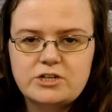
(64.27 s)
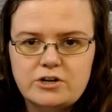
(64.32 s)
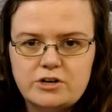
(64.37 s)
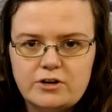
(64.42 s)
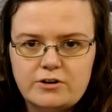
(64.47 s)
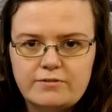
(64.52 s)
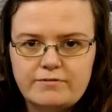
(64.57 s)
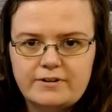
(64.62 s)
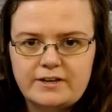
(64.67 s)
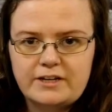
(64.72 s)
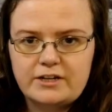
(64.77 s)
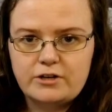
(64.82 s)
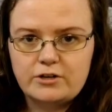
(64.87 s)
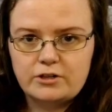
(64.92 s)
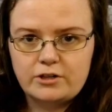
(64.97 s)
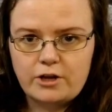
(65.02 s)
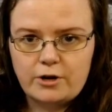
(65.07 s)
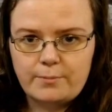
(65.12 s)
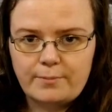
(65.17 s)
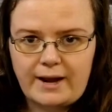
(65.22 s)
nerve in your
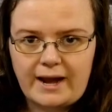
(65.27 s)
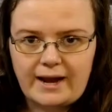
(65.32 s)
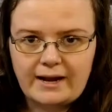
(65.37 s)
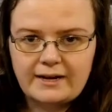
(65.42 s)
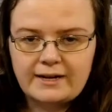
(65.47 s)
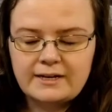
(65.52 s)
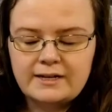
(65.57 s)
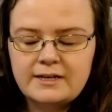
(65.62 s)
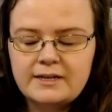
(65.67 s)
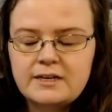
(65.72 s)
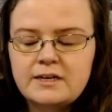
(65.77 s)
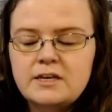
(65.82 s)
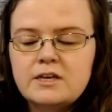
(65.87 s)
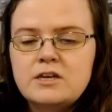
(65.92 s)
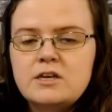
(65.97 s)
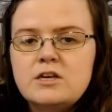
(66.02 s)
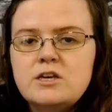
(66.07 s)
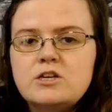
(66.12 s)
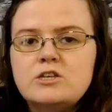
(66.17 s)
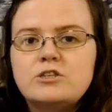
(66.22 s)
low back.
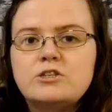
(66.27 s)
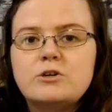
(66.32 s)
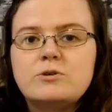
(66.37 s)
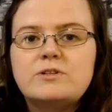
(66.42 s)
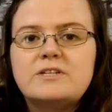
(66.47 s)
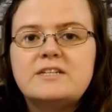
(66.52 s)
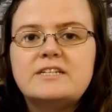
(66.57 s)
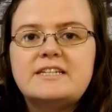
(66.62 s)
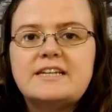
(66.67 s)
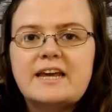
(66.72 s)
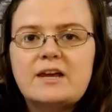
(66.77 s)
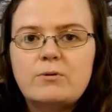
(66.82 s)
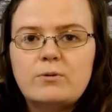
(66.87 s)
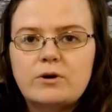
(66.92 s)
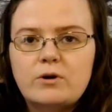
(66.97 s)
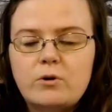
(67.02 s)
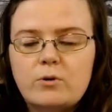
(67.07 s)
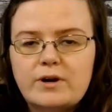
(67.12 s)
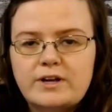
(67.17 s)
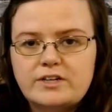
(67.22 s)
So today we're
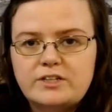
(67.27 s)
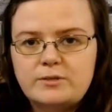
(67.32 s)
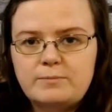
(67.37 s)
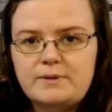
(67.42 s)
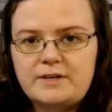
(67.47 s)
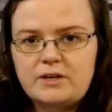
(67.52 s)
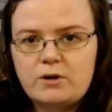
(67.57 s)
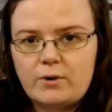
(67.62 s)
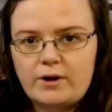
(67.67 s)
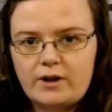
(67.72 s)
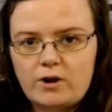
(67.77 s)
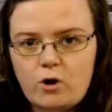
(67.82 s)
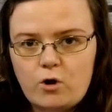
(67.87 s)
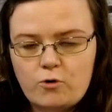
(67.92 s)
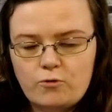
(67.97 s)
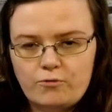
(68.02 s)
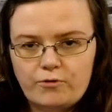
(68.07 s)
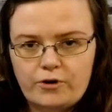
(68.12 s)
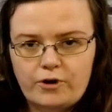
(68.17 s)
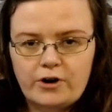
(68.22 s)
going to be going
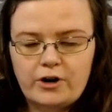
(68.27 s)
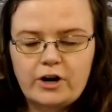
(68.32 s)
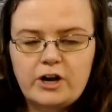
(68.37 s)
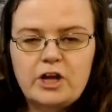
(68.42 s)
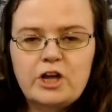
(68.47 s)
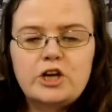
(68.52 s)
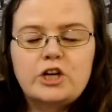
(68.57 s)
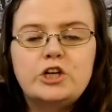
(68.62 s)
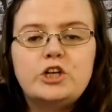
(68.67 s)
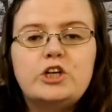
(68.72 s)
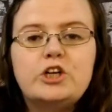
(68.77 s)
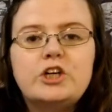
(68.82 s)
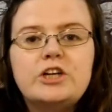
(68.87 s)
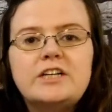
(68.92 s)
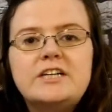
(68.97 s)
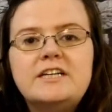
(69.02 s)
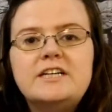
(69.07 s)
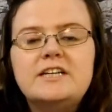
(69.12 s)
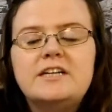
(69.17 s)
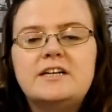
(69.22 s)
over
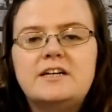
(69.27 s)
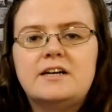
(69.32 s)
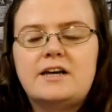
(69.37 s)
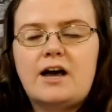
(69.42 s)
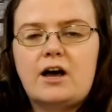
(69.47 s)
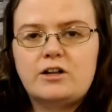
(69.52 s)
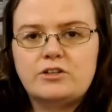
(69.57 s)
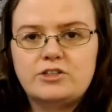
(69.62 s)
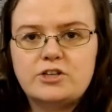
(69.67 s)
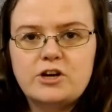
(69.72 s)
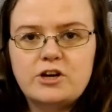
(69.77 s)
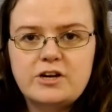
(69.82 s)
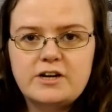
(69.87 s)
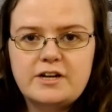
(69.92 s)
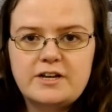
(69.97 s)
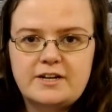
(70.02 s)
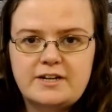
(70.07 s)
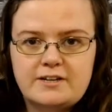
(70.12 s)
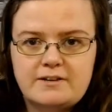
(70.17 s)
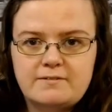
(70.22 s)
good
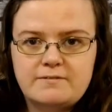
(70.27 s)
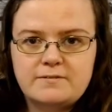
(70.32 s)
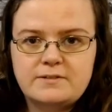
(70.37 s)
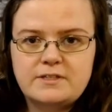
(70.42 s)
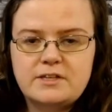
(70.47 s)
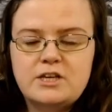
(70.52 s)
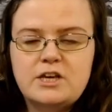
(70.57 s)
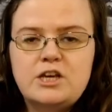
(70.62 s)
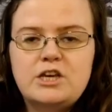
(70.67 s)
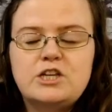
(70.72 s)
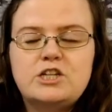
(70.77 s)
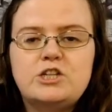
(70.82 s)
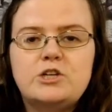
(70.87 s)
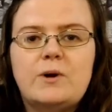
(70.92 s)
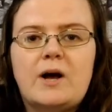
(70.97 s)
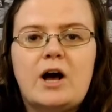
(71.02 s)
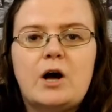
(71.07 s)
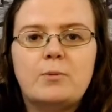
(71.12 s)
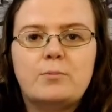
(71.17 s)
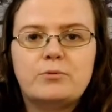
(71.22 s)
alternatives to
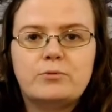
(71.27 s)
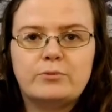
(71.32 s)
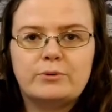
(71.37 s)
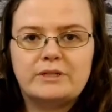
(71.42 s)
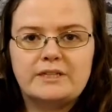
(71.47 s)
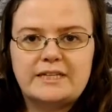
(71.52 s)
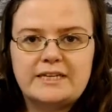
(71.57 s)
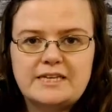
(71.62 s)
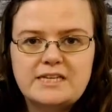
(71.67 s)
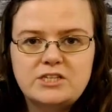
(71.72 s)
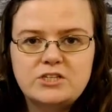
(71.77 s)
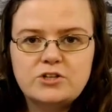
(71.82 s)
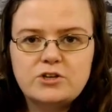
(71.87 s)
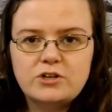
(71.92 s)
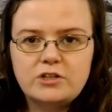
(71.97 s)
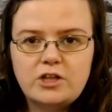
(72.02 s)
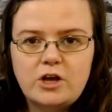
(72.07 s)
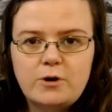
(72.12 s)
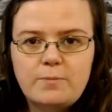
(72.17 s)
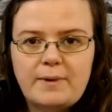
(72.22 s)
help release
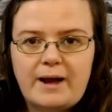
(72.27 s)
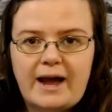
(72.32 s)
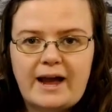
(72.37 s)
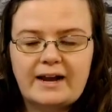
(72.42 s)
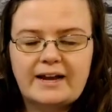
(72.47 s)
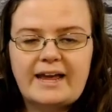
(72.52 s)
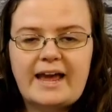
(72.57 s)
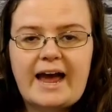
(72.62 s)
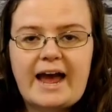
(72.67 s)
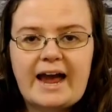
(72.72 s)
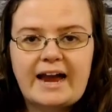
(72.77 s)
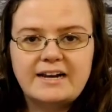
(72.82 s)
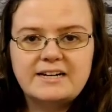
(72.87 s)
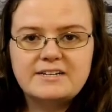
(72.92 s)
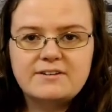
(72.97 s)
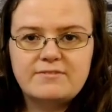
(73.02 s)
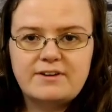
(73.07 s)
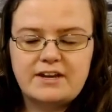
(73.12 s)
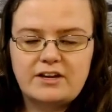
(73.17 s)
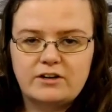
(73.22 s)
your low back,
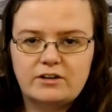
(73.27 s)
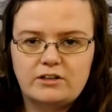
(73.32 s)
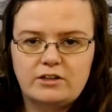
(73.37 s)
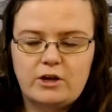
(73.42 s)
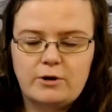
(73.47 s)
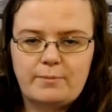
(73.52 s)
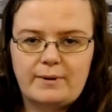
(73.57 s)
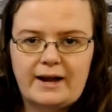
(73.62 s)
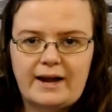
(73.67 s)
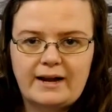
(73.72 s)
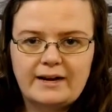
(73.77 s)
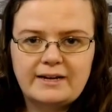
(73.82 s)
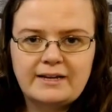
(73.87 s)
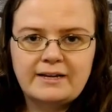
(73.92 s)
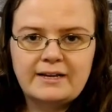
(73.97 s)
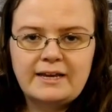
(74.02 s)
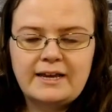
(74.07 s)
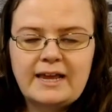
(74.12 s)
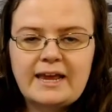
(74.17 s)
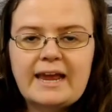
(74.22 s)
activate your low back,
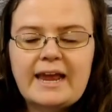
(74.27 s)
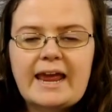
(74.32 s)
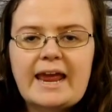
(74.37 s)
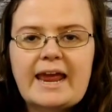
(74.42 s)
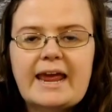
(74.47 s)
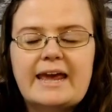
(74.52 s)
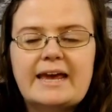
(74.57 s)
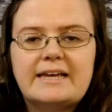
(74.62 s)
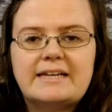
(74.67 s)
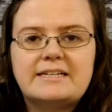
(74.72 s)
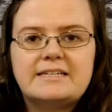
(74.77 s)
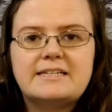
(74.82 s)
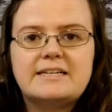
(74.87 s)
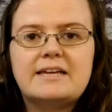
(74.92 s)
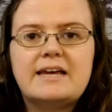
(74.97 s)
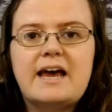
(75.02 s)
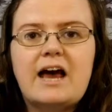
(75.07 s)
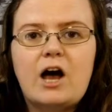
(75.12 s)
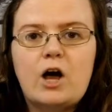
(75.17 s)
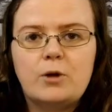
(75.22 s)
and
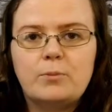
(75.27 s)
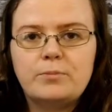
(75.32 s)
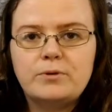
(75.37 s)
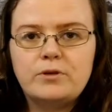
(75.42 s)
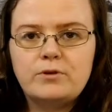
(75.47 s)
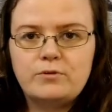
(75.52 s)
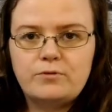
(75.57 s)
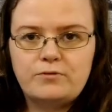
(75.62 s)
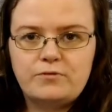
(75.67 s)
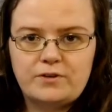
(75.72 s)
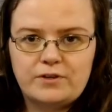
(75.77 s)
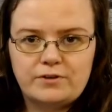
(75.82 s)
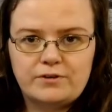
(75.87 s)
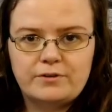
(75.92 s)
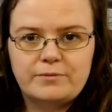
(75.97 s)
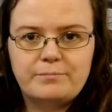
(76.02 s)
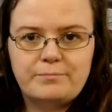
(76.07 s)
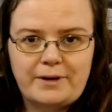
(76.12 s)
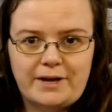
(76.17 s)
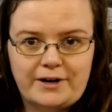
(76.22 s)
help you
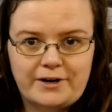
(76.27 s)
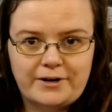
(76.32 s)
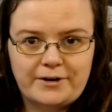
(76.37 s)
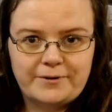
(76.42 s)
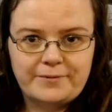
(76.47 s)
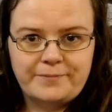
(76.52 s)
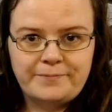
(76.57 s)
feel better.